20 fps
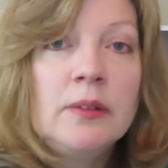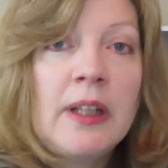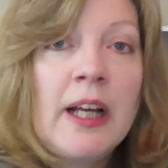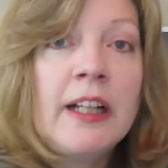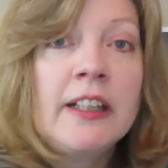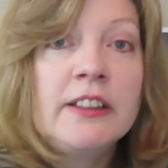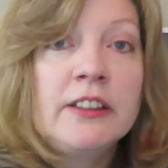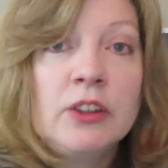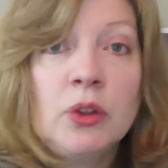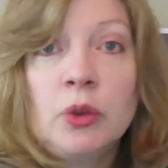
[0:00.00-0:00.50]

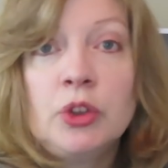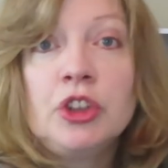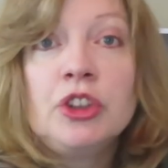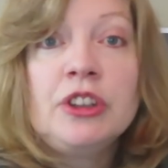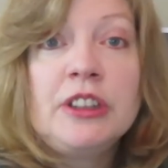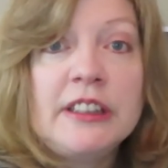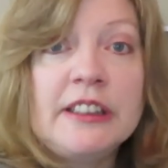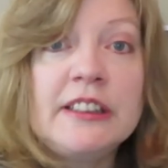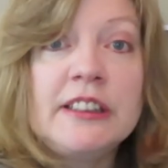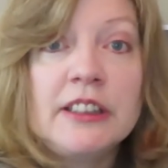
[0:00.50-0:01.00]
at a social
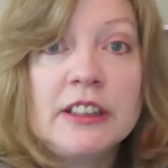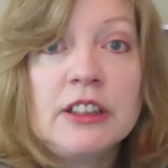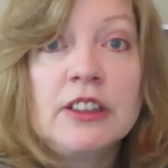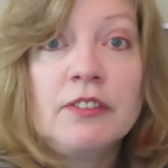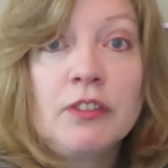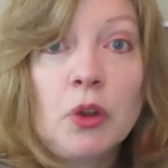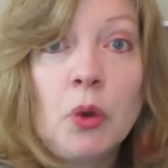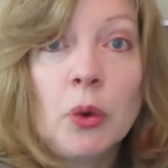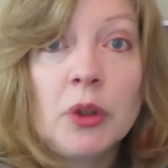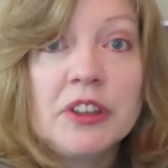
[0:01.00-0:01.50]
distance,
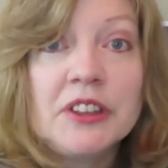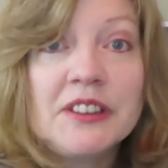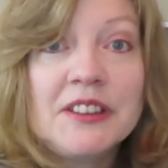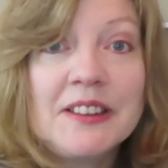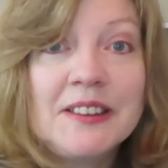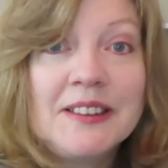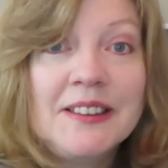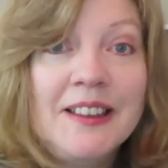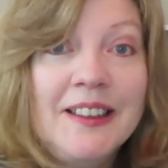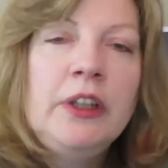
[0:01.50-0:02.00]
of course.
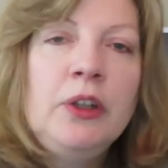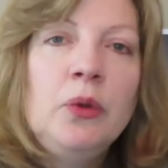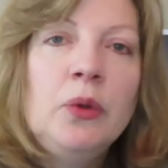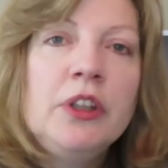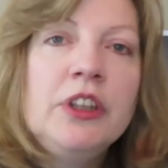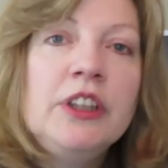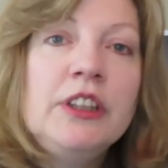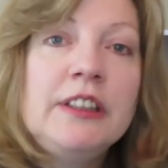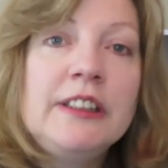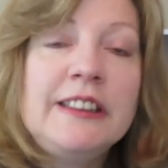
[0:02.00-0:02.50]
In
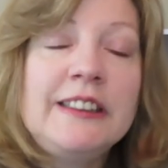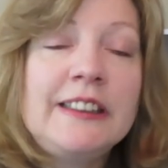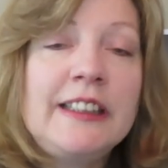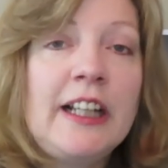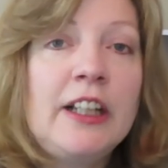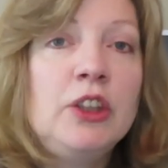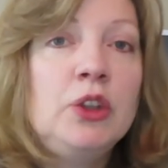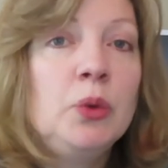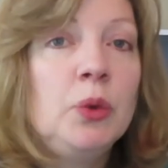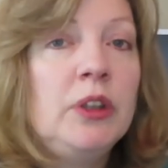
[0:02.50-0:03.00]
order to
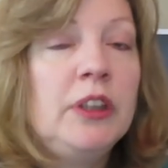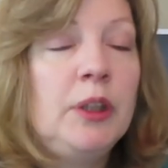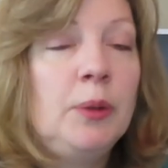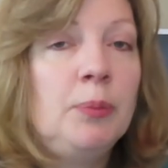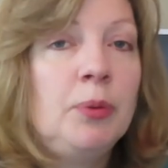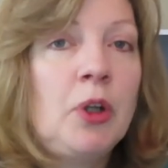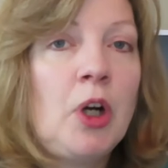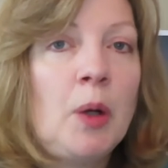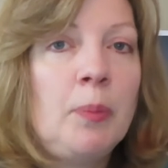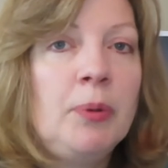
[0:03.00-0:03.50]
schedule it
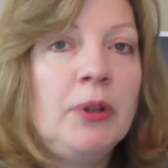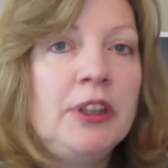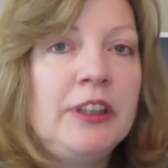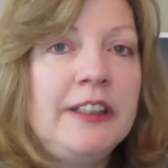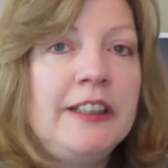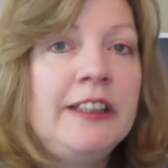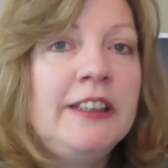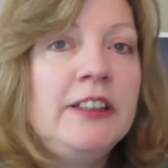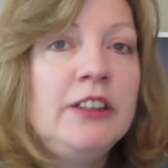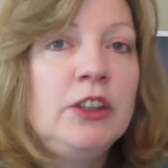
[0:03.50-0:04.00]

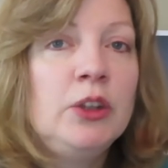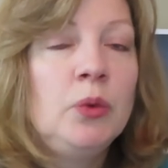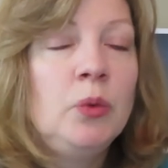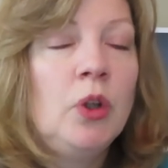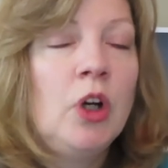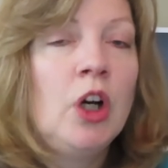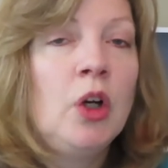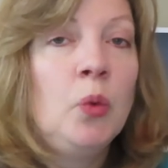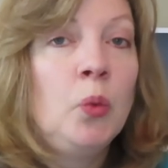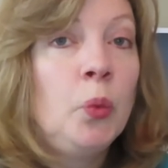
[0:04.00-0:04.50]
properly into
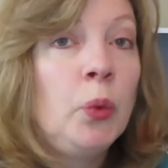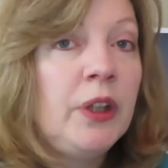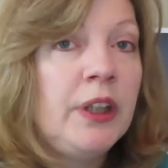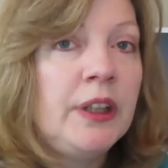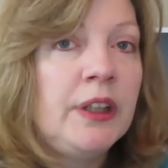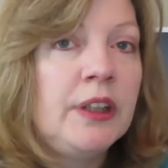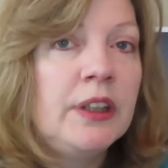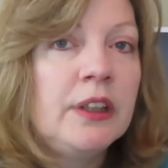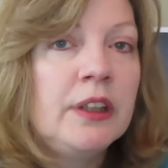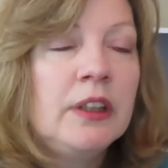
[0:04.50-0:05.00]
our
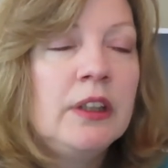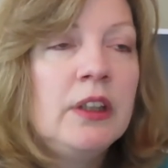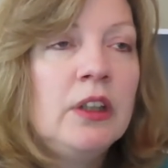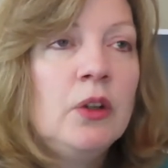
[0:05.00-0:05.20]
week,